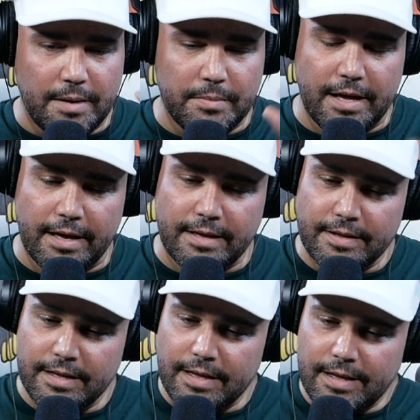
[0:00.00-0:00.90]
I'm like,
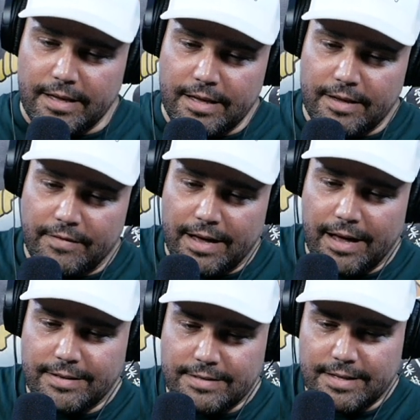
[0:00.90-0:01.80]
if
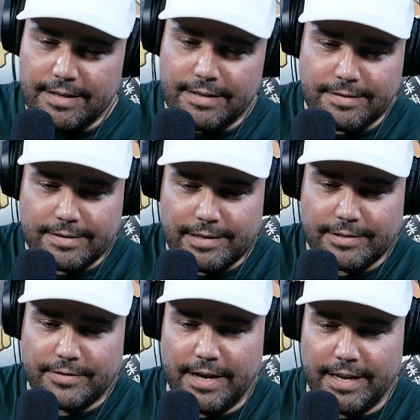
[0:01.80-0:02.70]
I see this girl
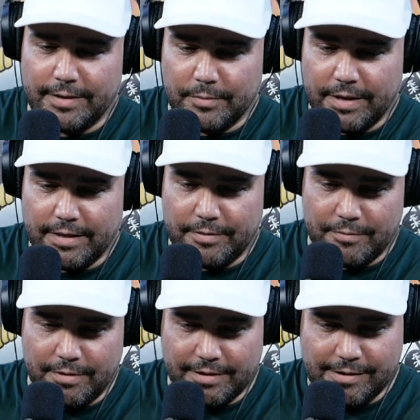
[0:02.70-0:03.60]
training with
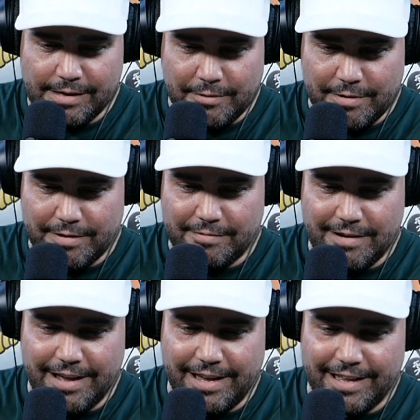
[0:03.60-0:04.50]
Gordon
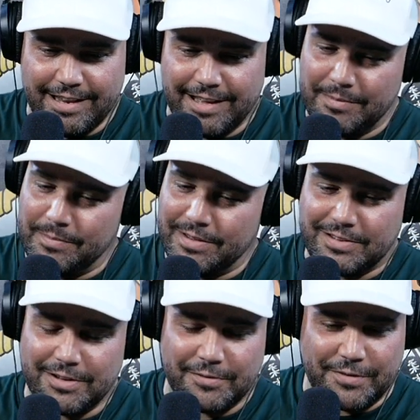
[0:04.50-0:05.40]
Ryan, I'm gonna be
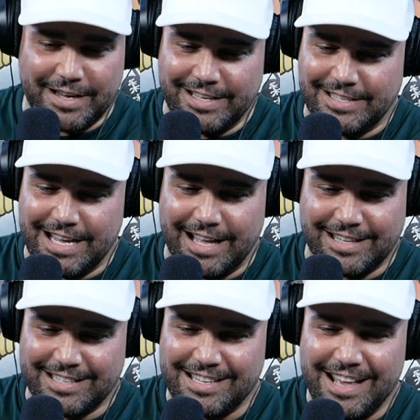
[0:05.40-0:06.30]
so freaking
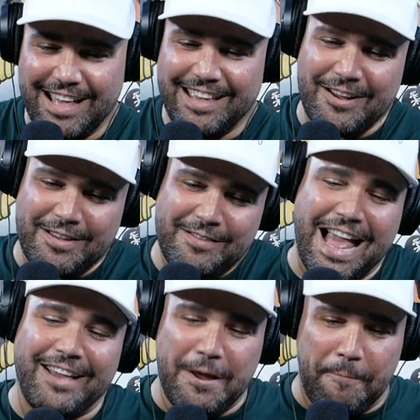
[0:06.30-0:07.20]
jealous.
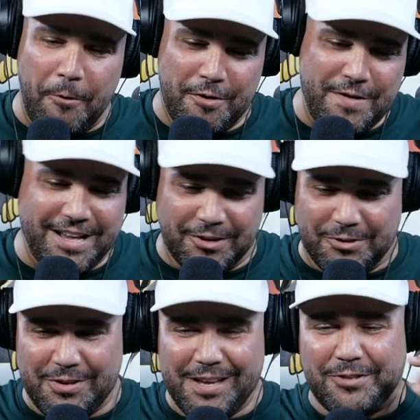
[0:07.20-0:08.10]
You're Puerto Rico.
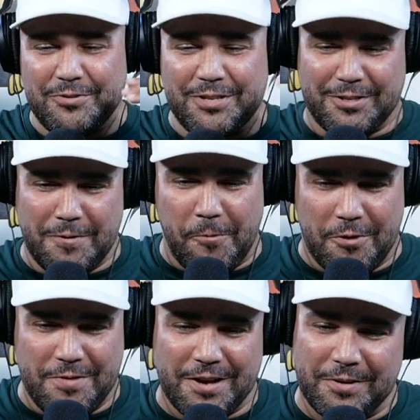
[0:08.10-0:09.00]
You hit jiu-jitsu in Puerto
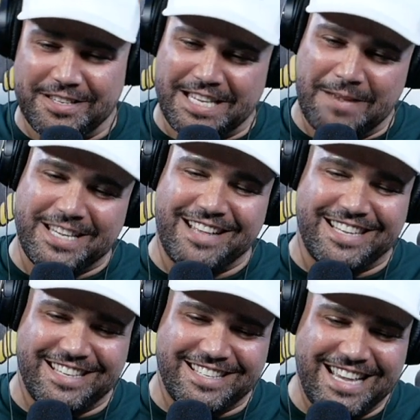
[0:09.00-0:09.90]
Rico in the same
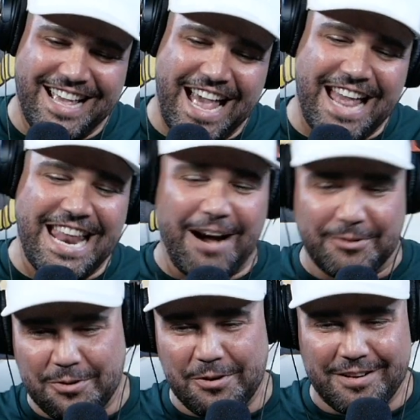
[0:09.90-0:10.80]
sentence, and now it's
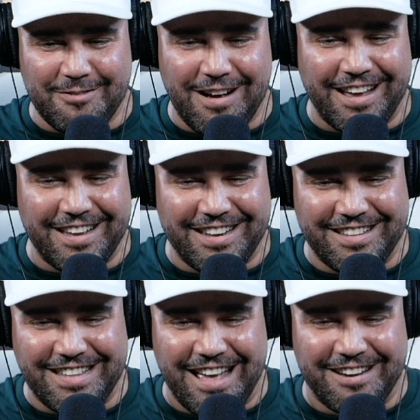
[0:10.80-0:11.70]
Gordon Ryan and the
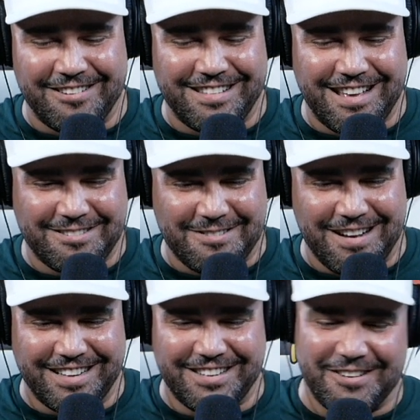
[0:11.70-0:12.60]
Danaher Death
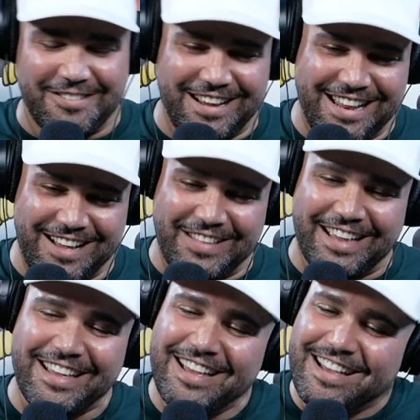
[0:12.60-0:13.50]
Squad. Right? I'm like,
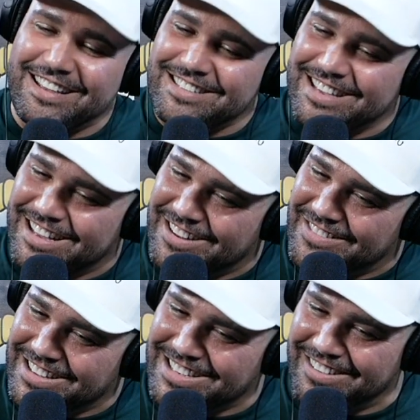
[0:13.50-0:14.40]
she gonna
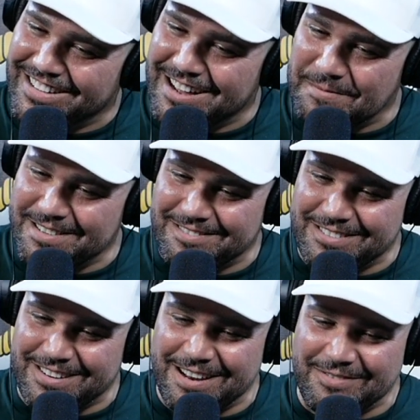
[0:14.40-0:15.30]
be showing up in some
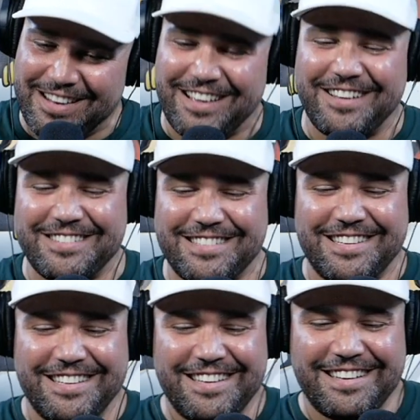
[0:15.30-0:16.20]
training videos.
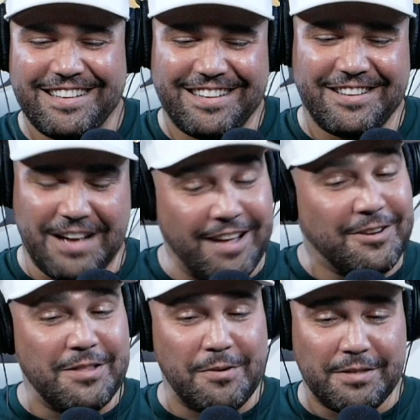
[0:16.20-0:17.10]
I
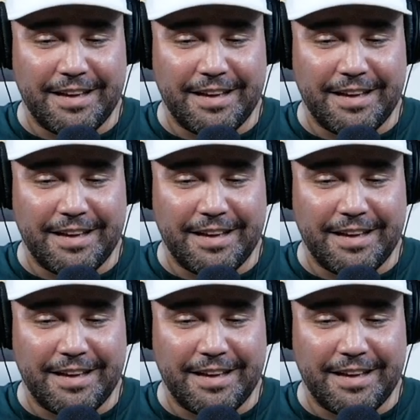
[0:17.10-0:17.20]
know they would like.